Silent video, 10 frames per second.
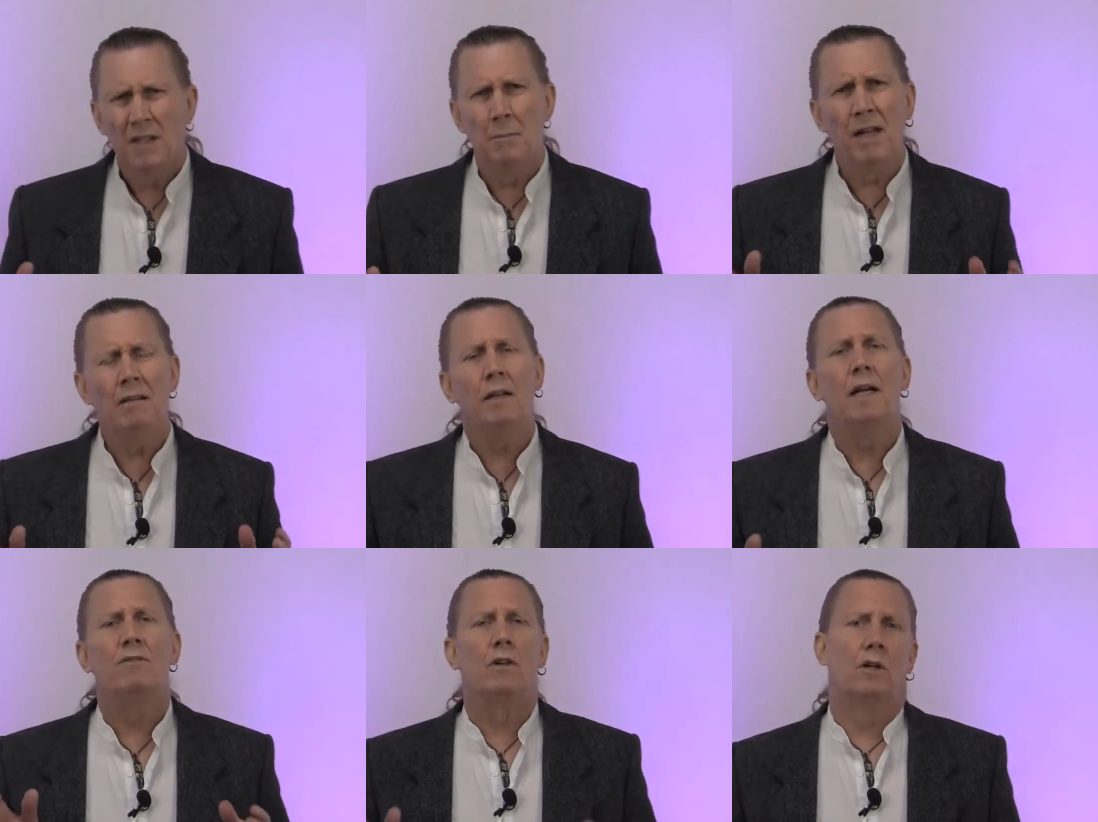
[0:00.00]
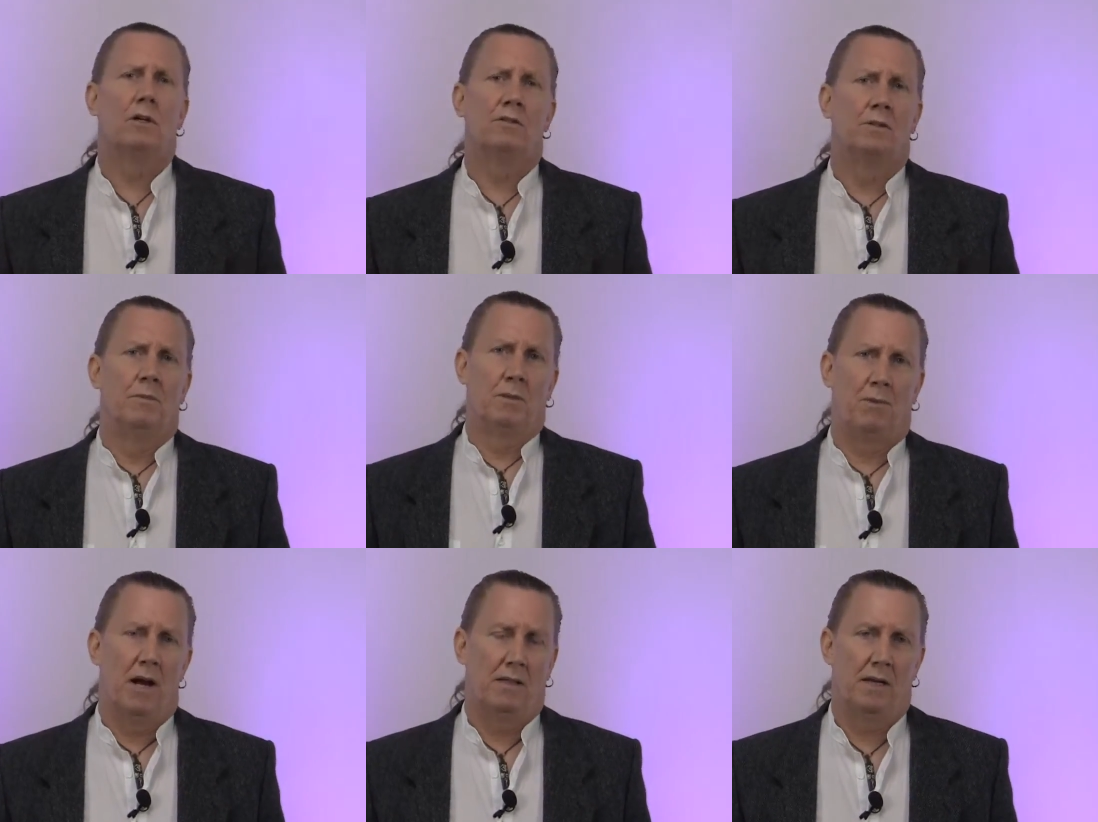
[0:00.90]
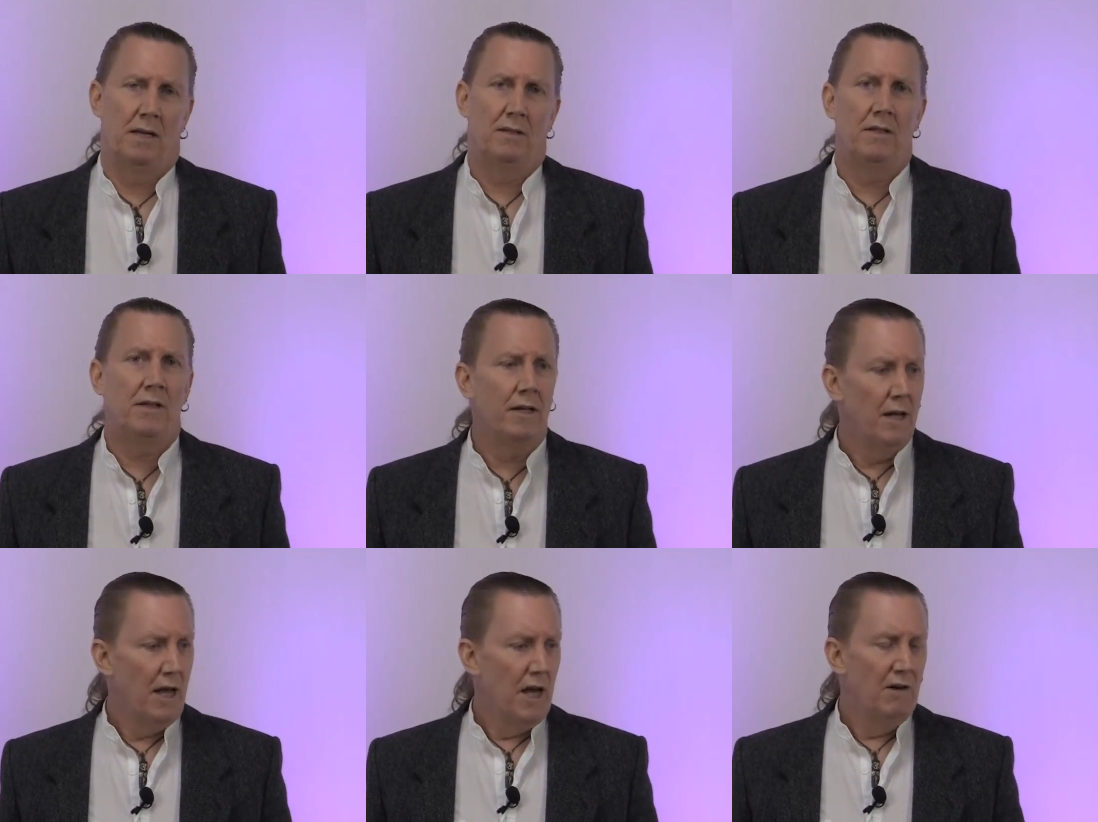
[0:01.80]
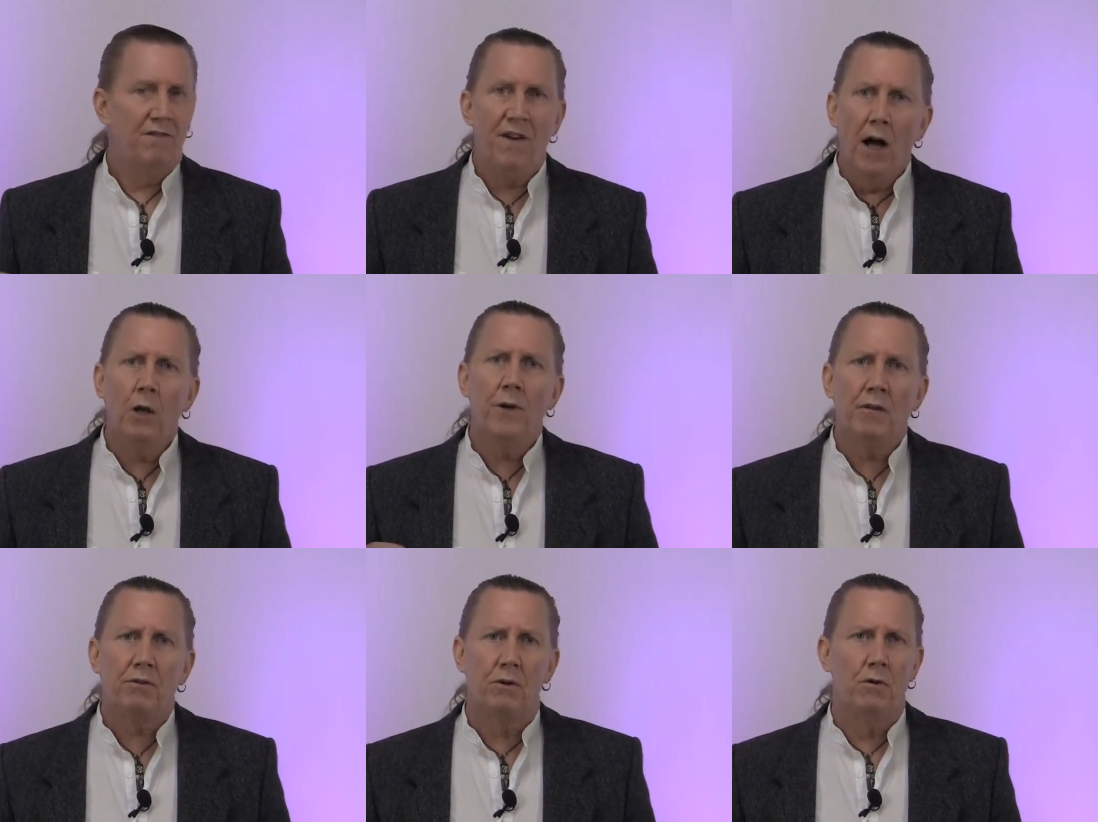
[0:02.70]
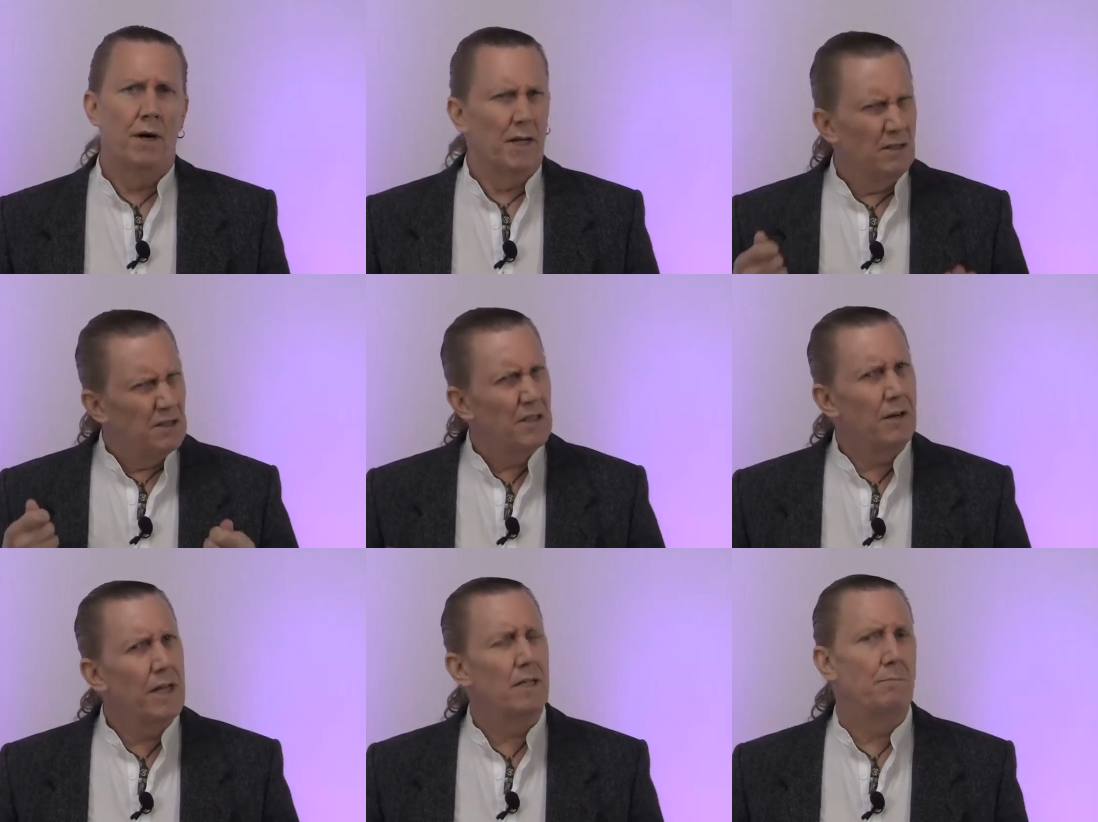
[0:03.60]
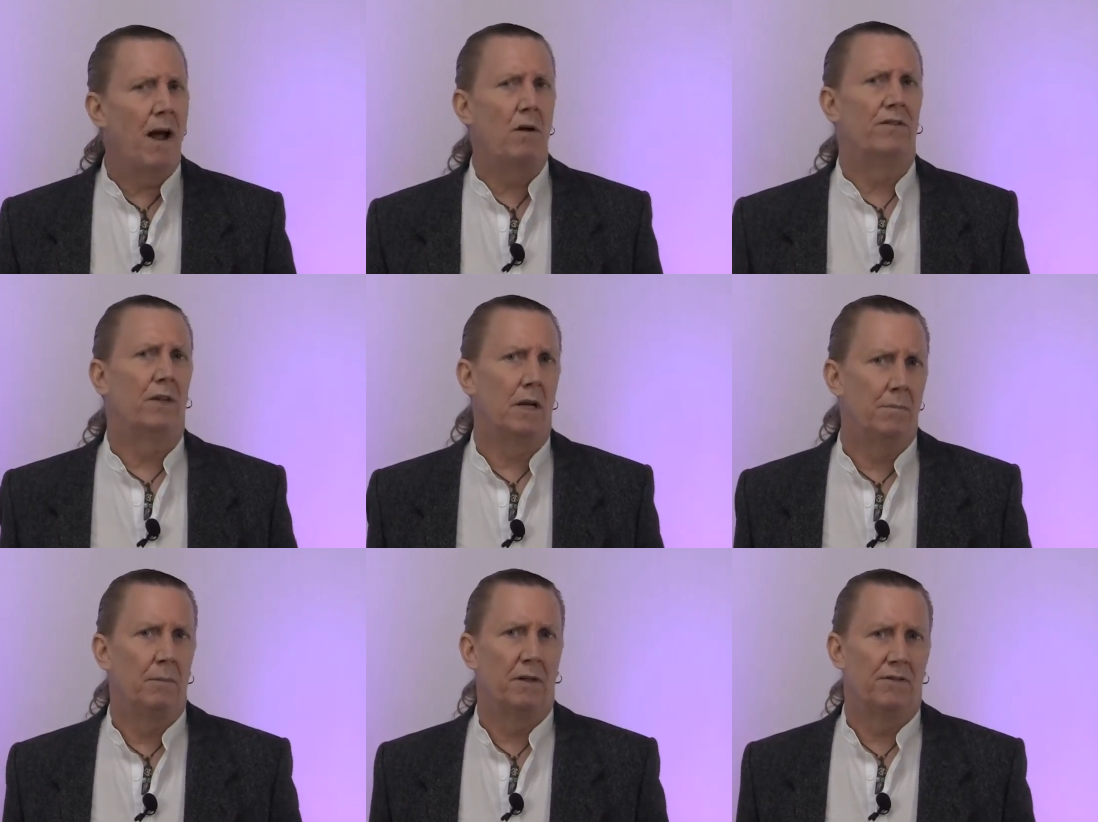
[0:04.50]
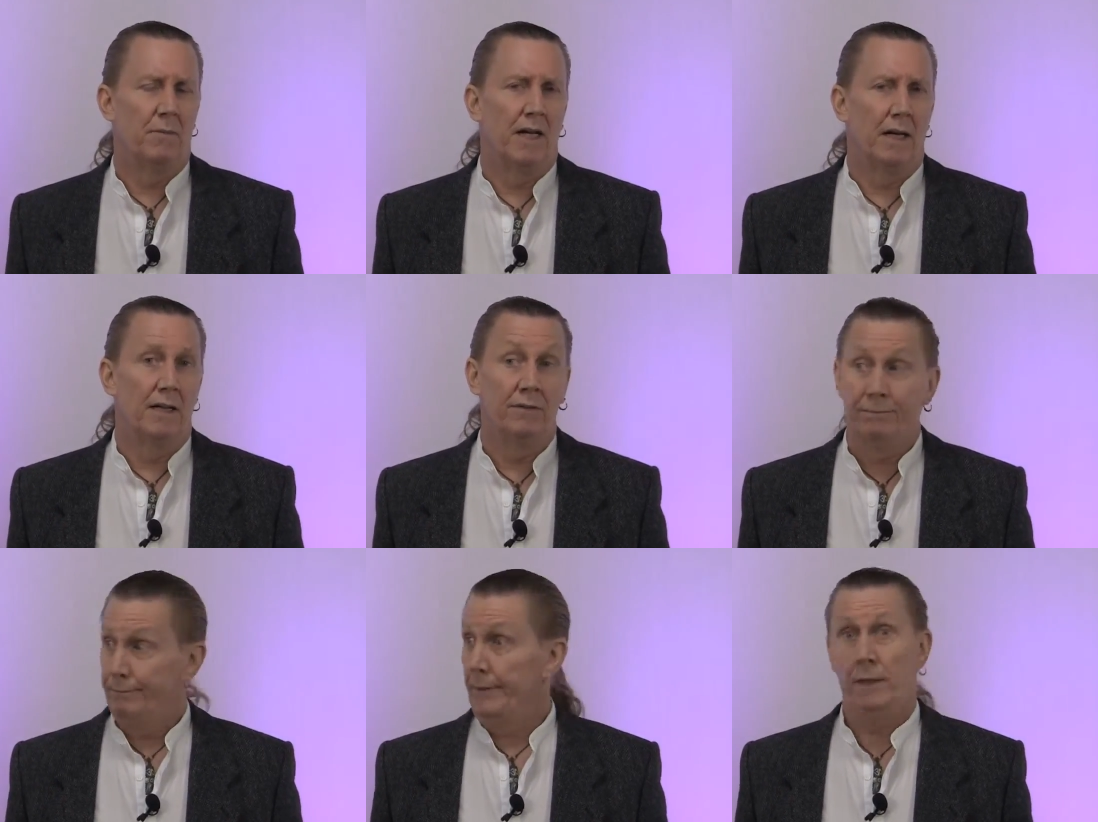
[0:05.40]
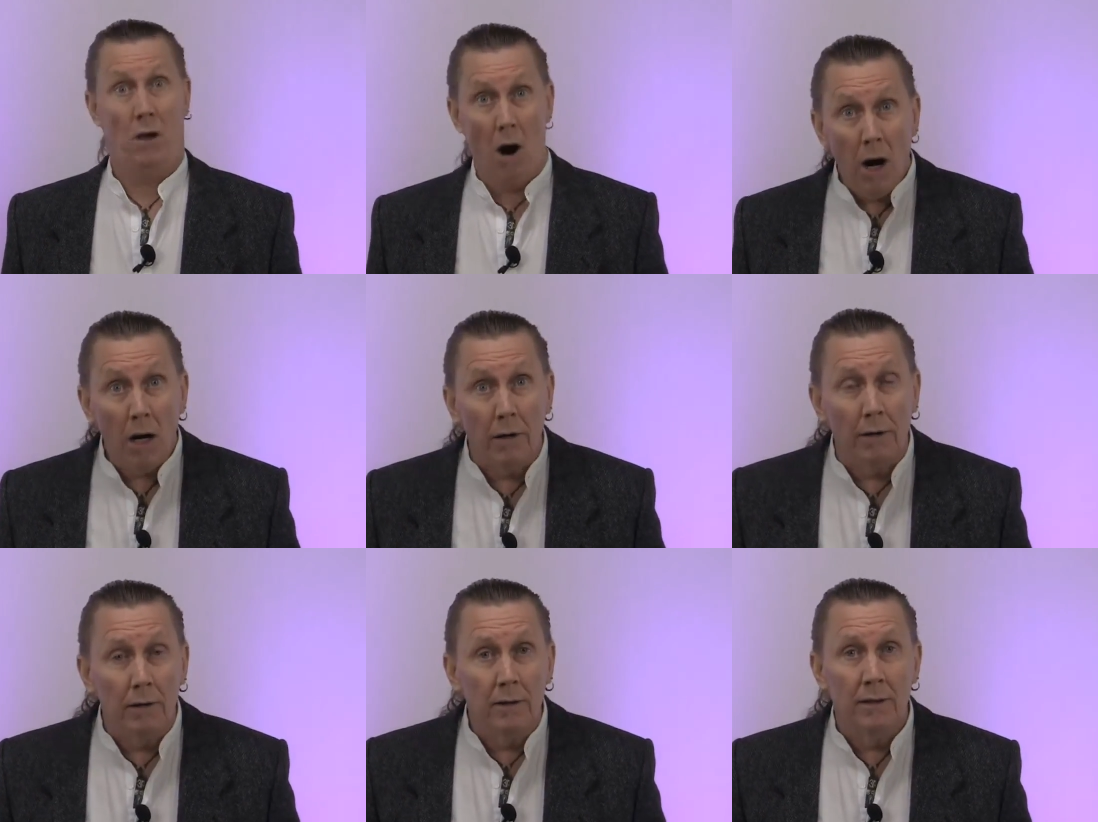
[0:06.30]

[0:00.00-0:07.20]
The main thing I've learned from this process is that following through on a serious and powerful commitment for my life is hard.